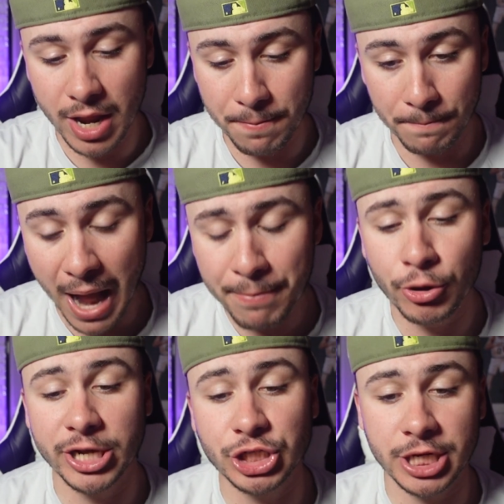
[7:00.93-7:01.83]
My
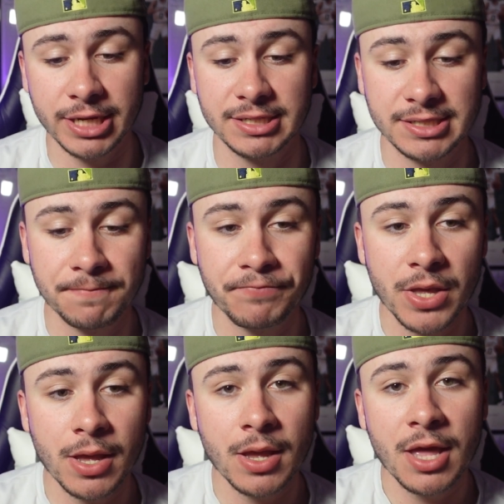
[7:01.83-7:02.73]
prediction is
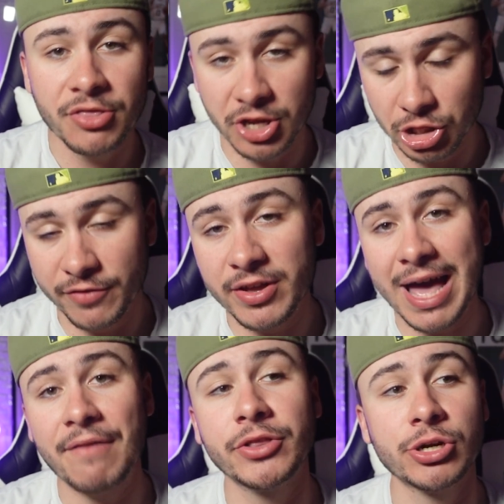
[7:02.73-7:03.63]
the Cleveland
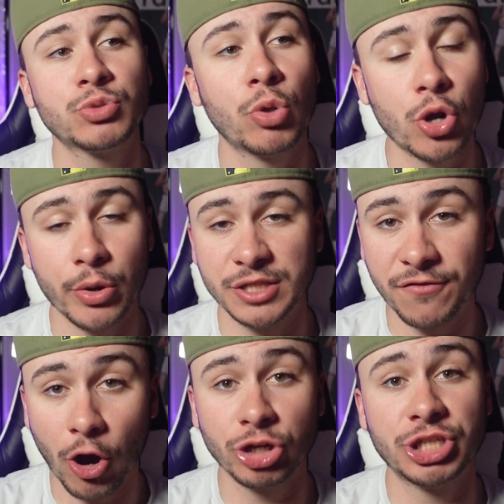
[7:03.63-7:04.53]
Cavaliers will go as
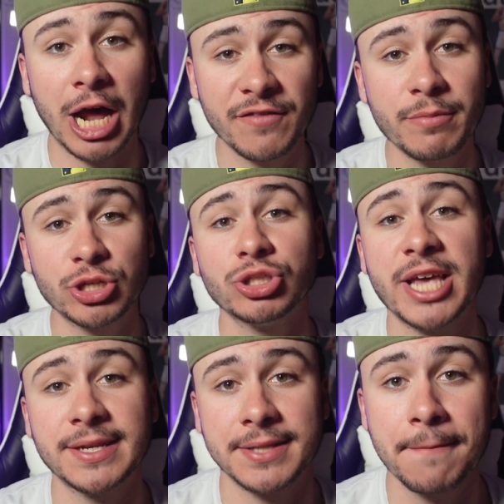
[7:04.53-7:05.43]
far as Donovan Mitchell
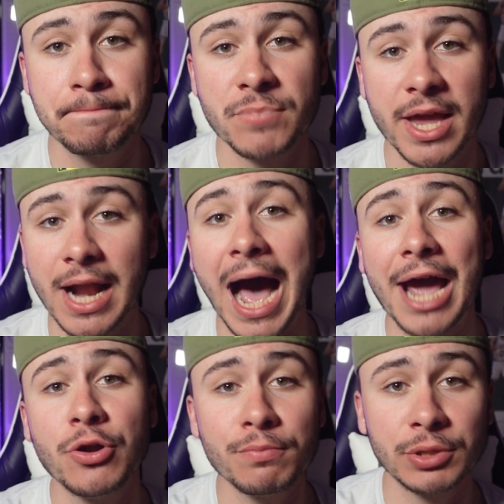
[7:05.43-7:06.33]
takes them, and I
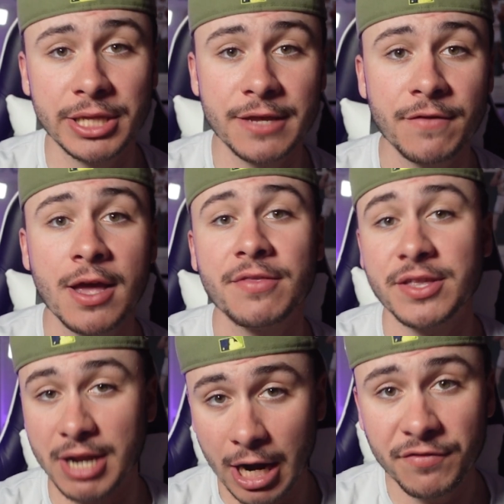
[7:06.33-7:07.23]
don't believe
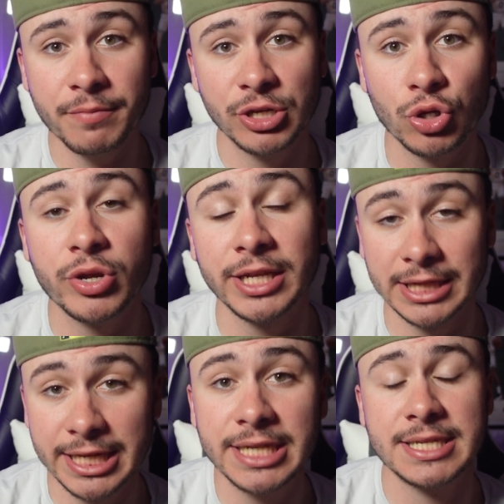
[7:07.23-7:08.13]
that Donovan Mitchell can
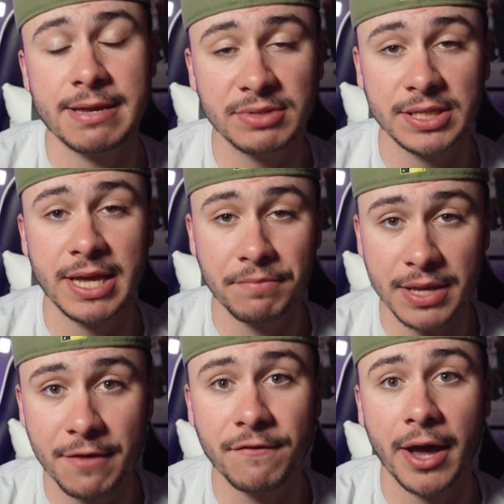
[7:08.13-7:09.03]
lead a team to the
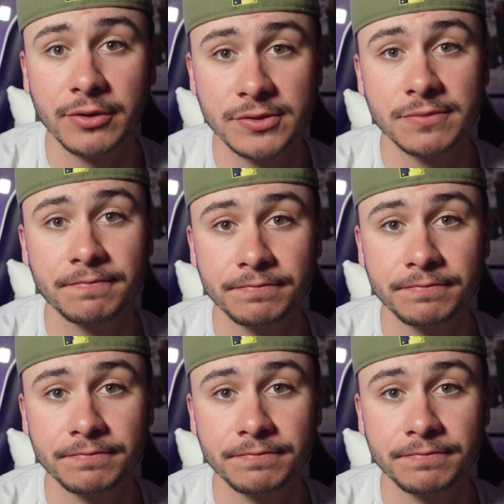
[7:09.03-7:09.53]
NBA Finals.